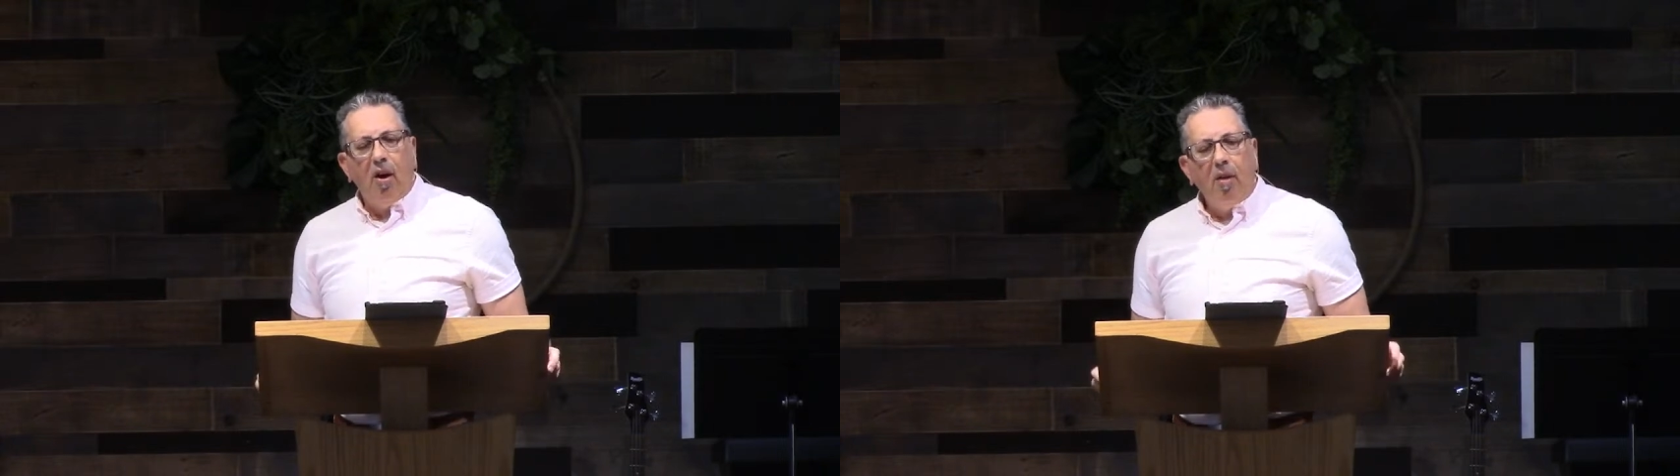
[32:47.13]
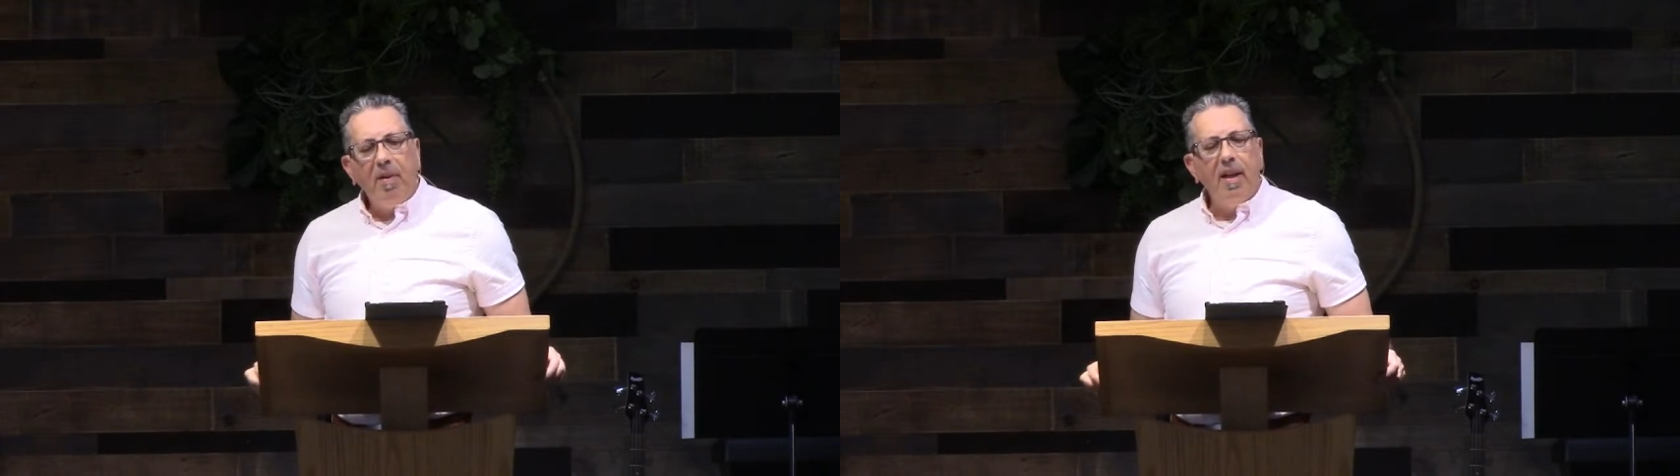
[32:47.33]

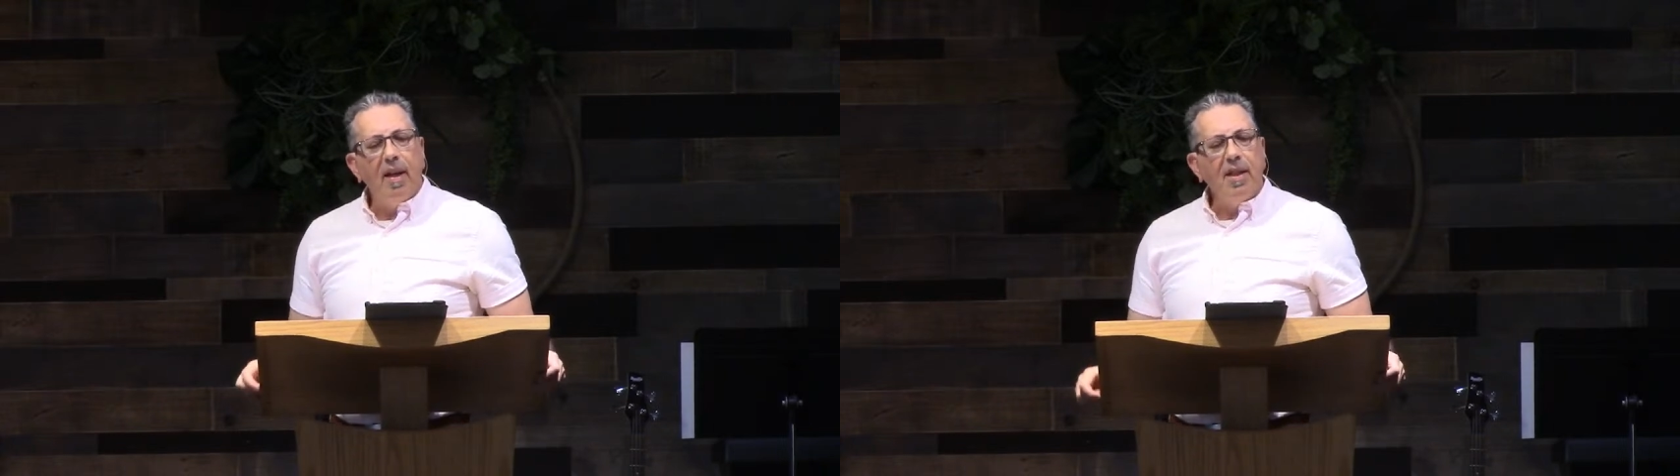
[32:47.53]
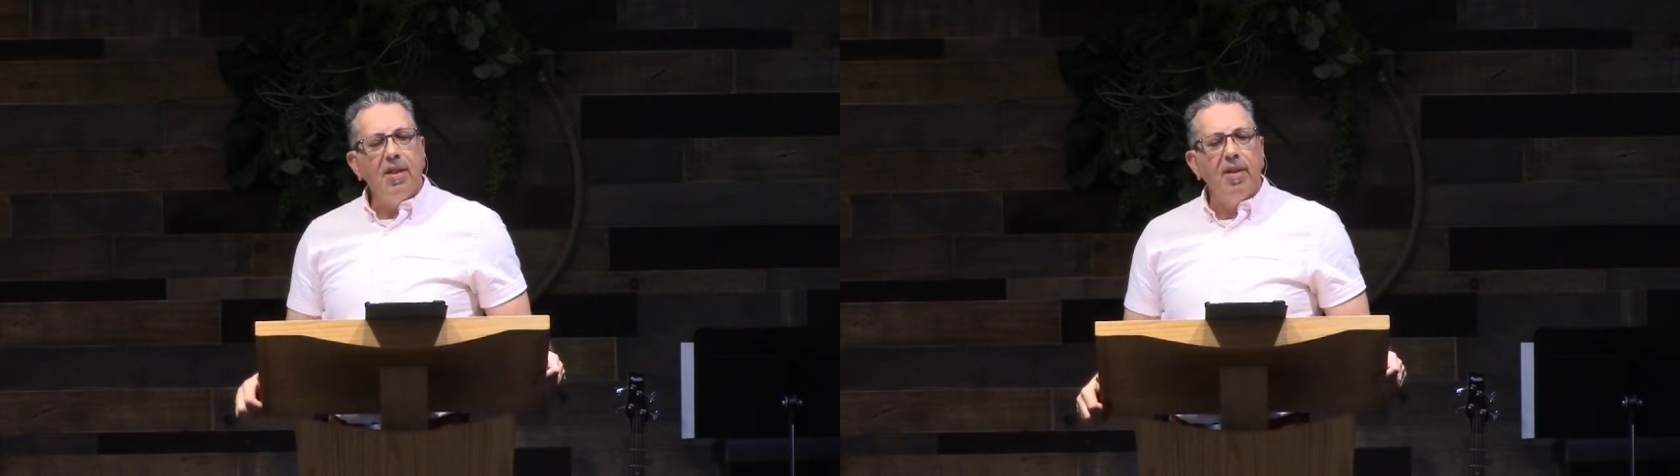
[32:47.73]
All
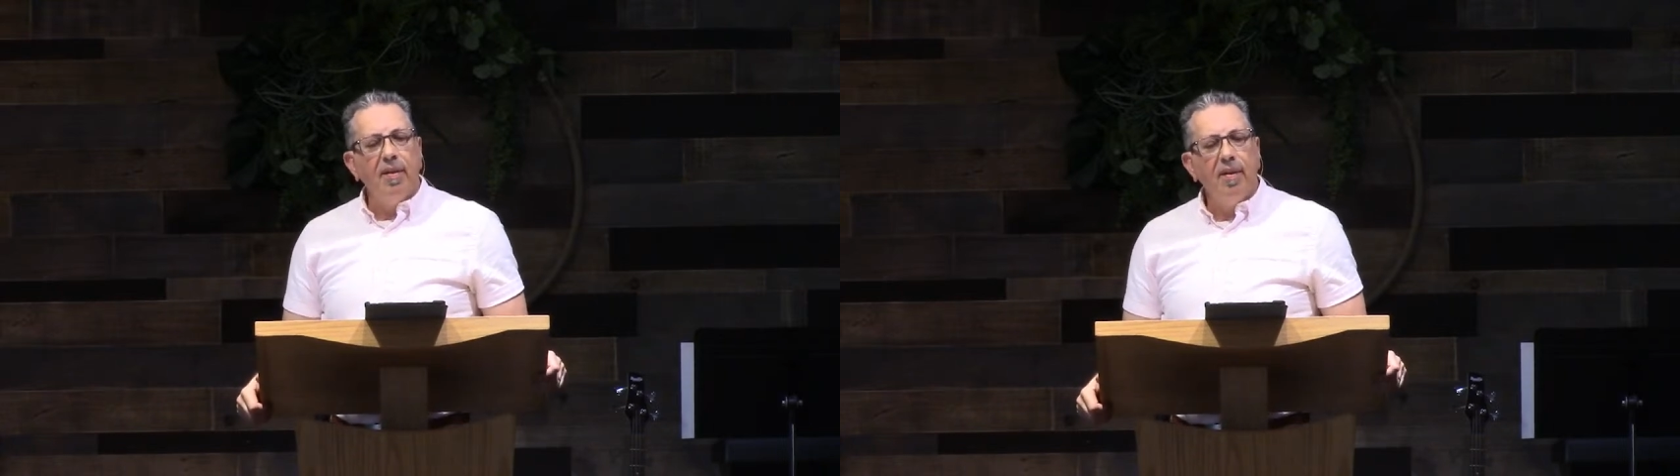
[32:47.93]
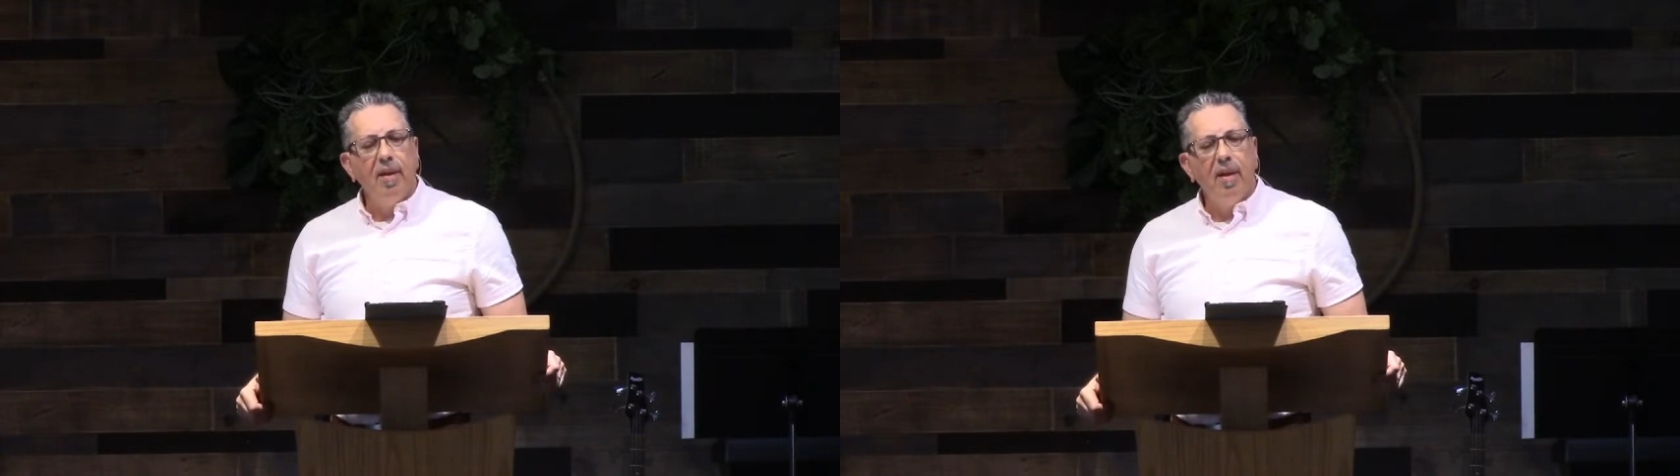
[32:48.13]
because
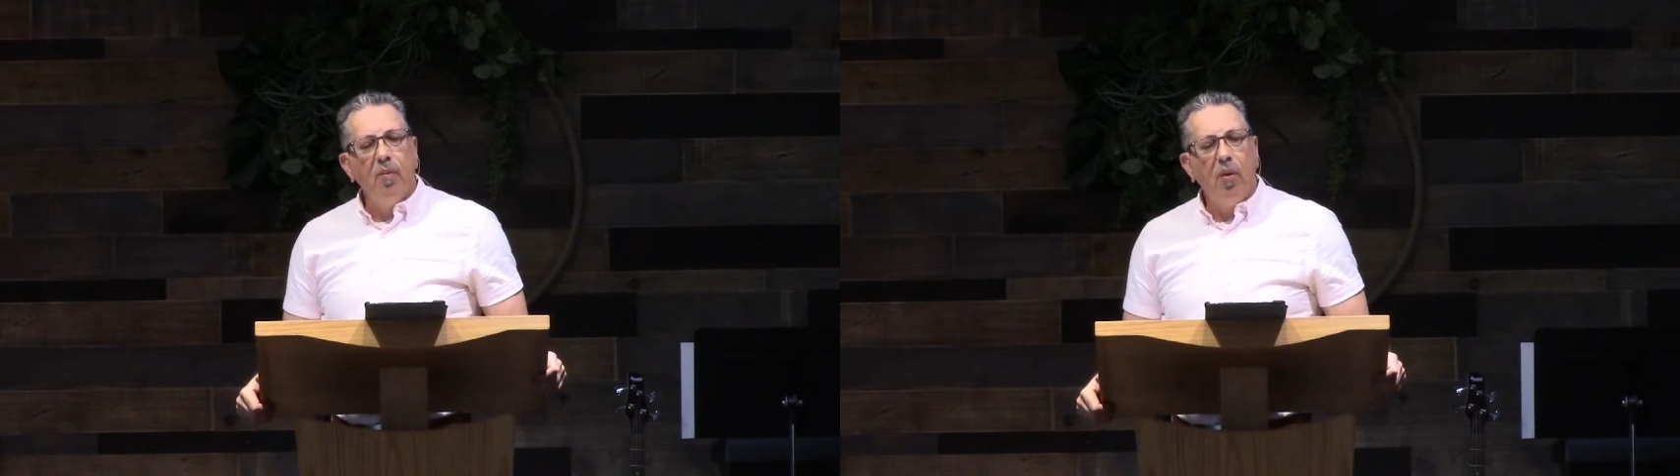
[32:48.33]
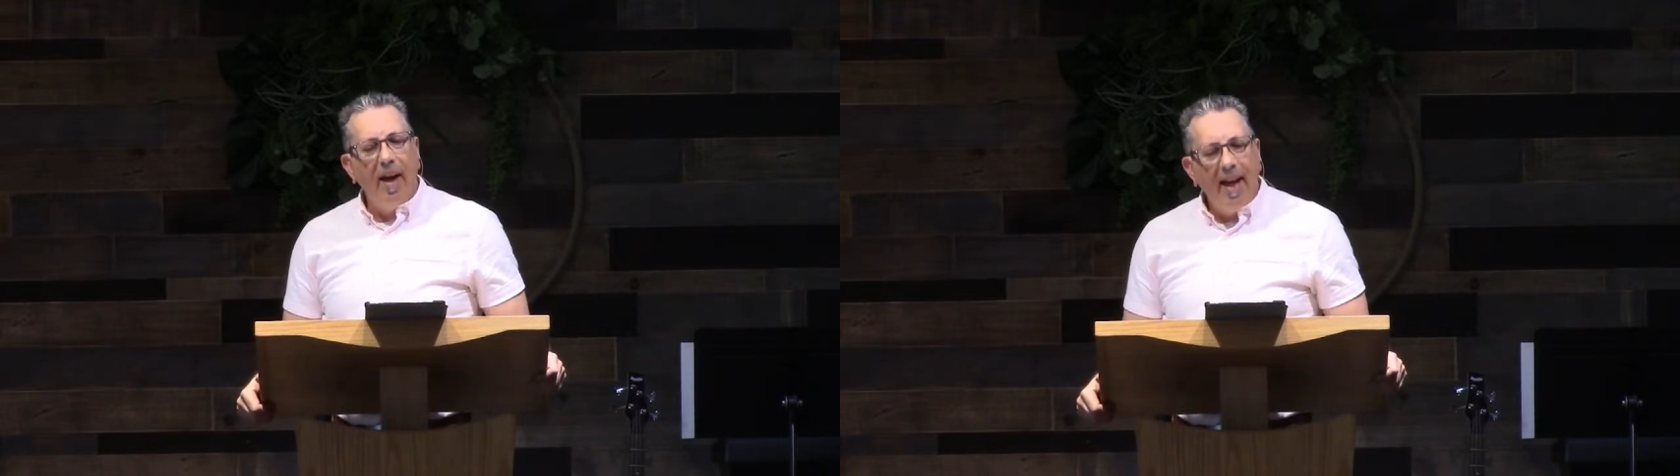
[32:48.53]

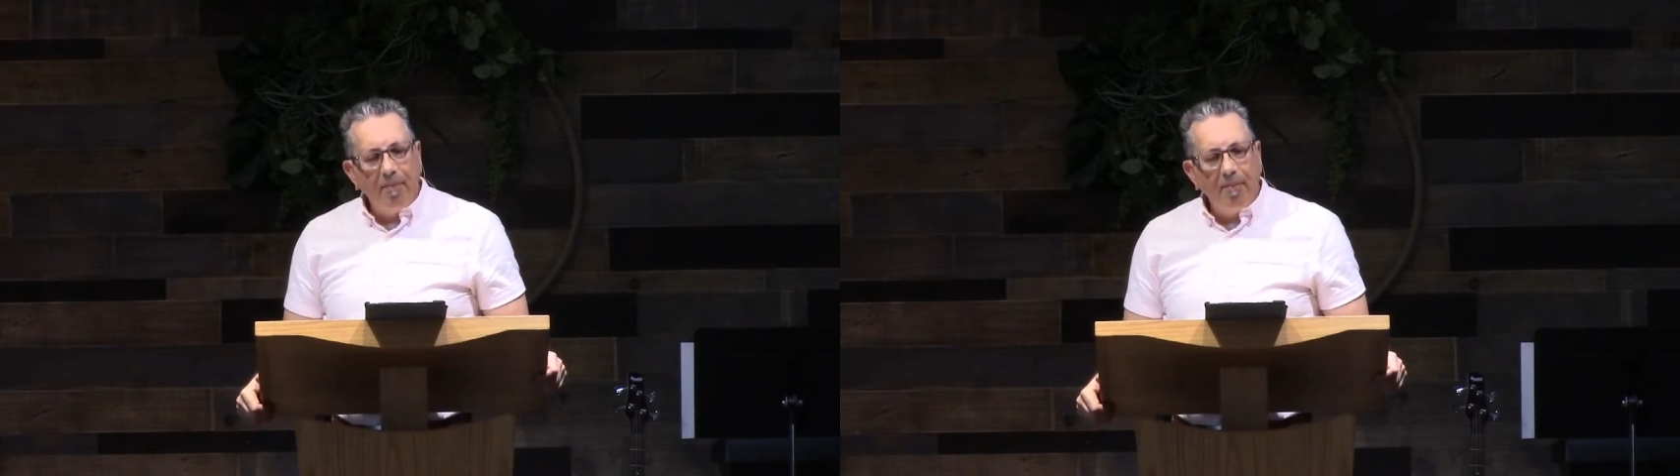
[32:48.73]
we're